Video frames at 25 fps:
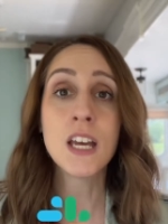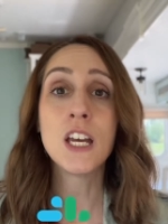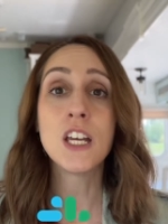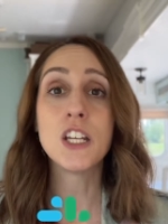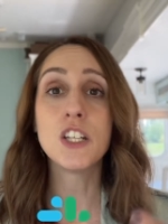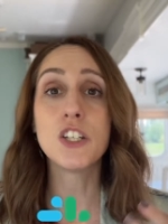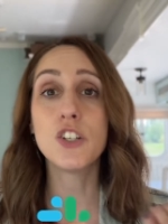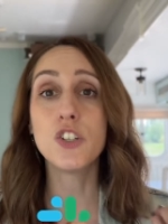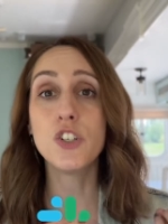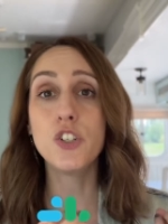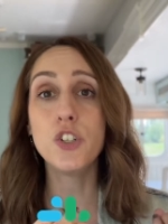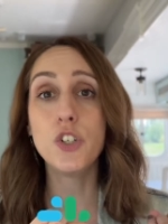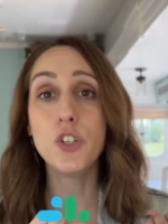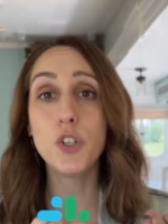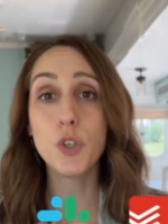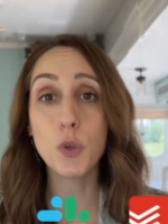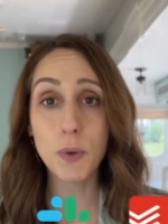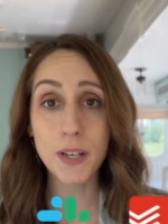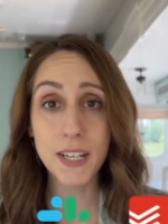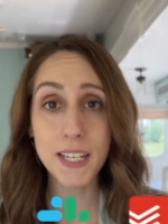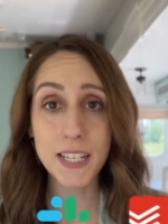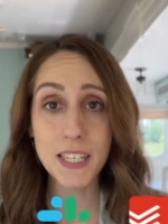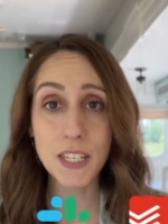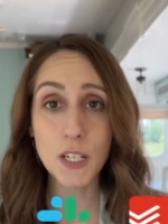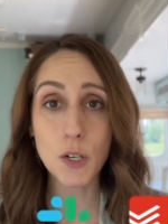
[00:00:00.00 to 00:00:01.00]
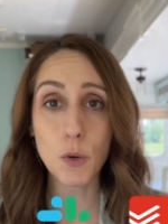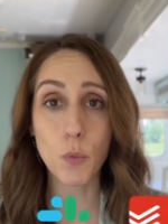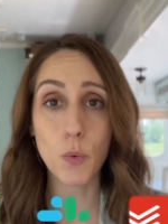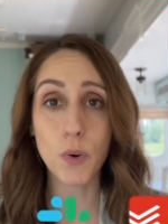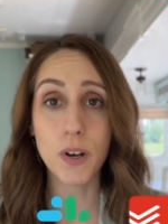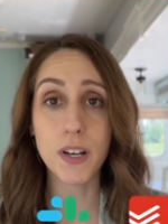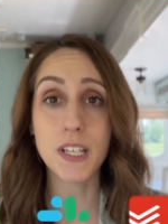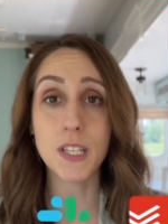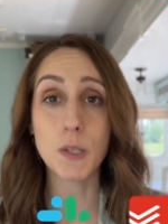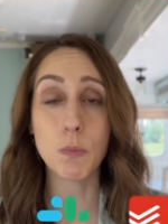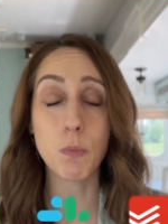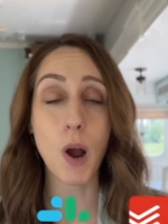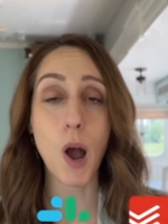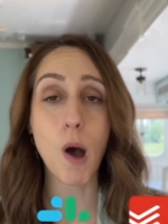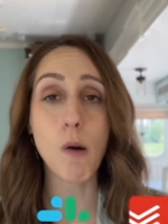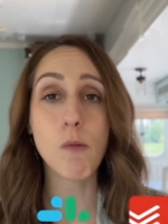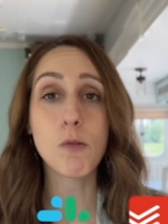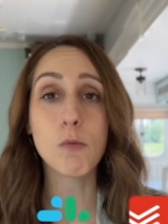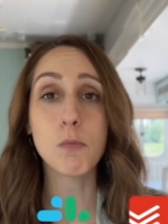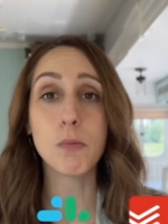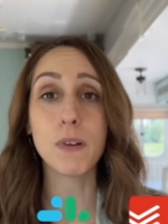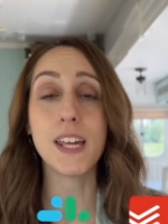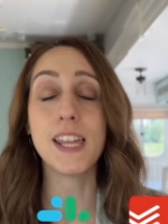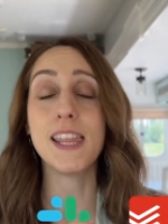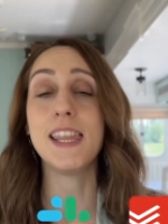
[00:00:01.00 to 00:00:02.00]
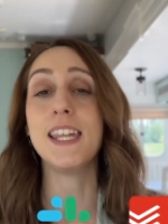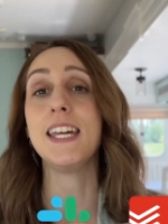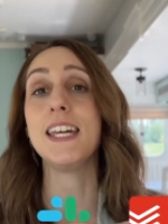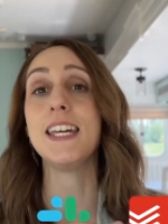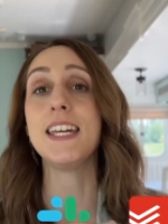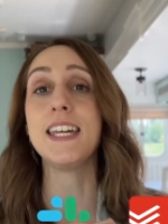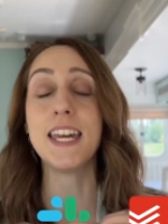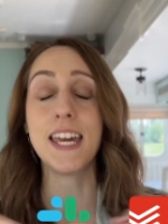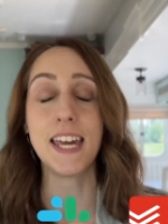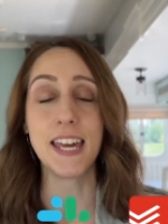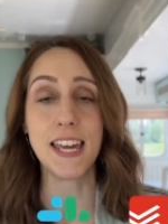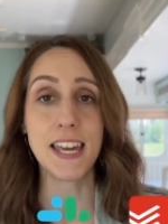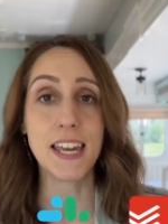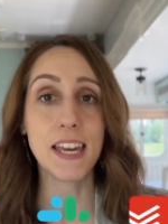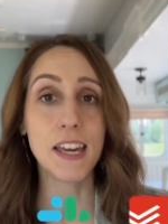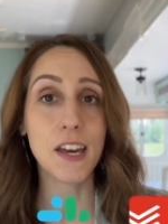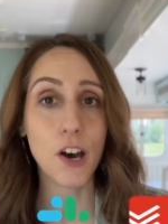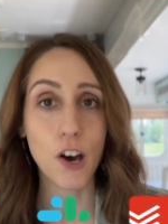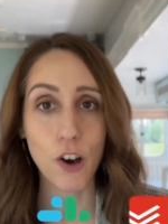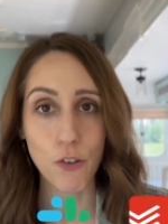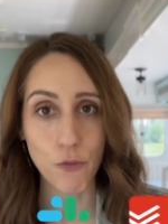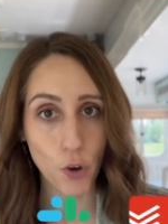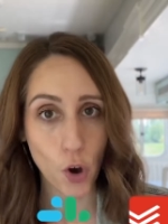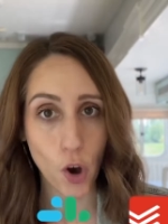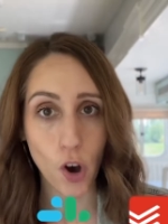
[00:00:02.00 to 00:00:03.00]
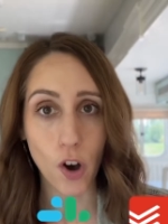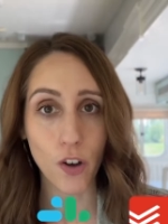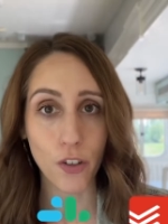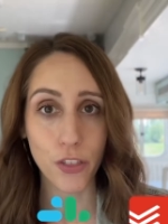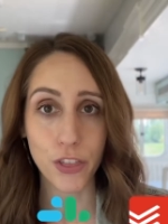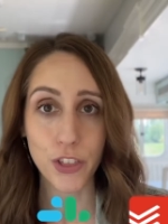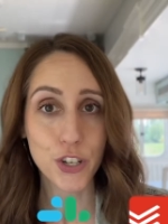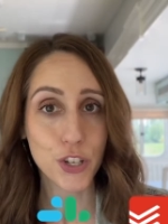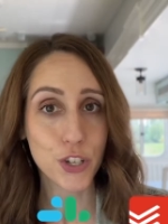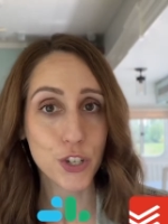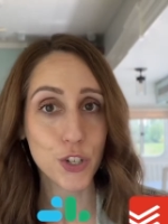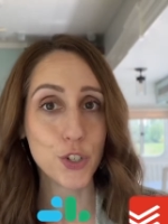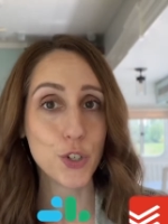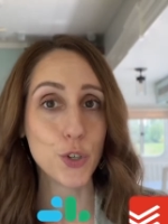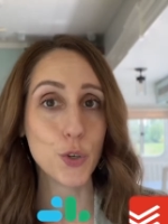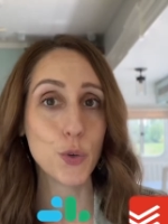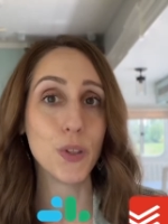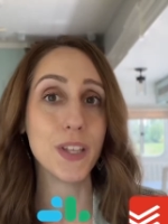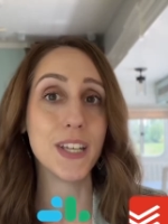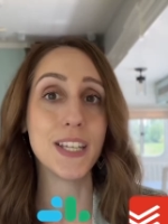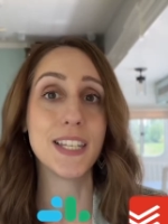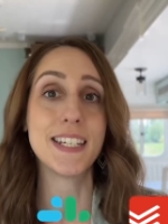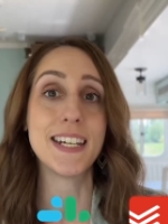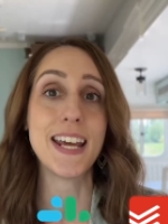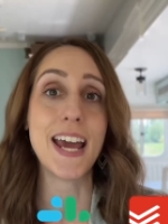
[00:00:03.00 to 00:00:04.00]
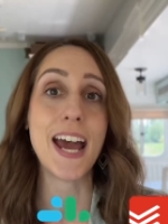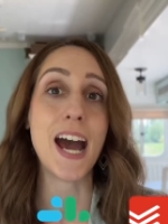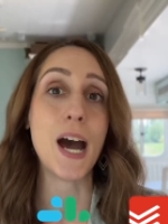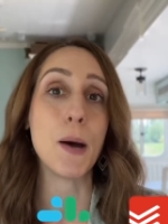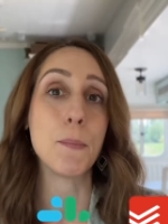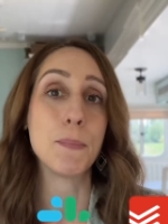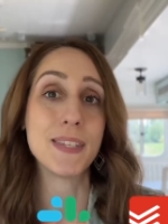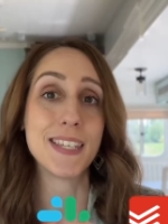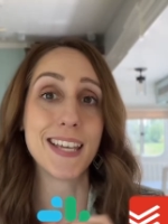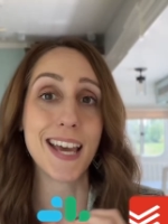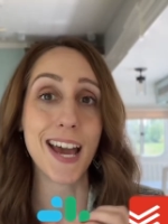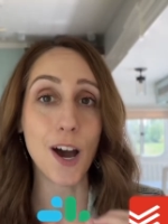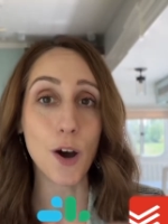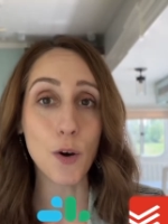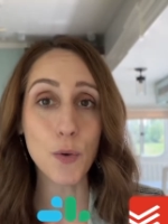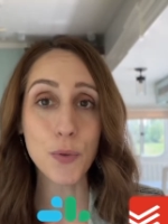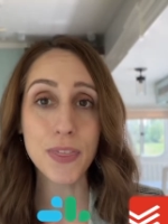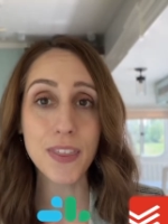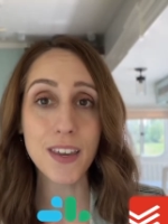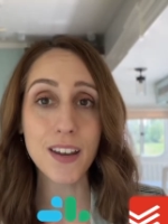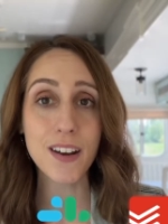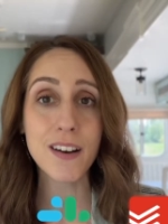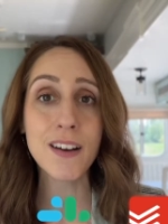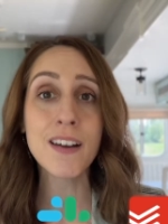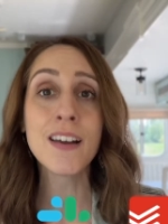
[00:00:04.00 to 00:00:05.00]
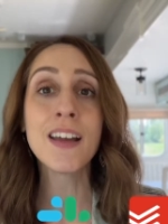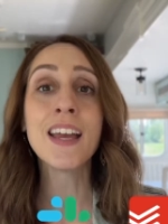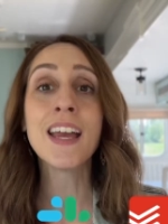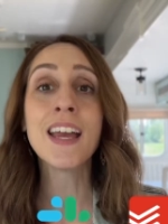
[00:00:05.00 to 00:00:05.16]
Todoist was probably the king of all the to-do list apps out there.